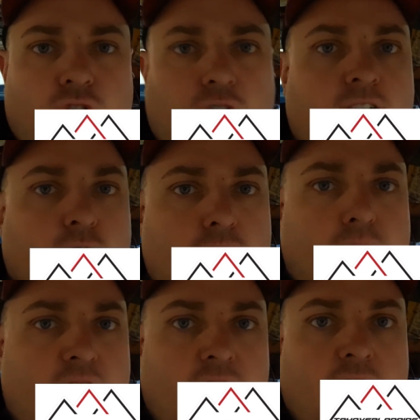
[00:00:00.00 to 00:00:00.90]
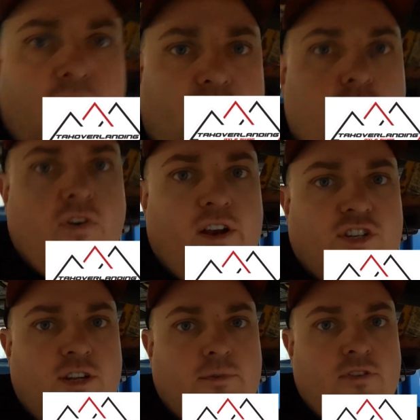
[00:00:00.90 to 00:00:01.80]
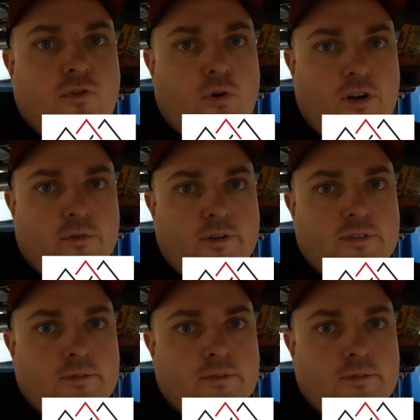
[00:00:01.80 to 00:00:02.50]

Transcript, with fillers: or have one made if you've got a GMT 400.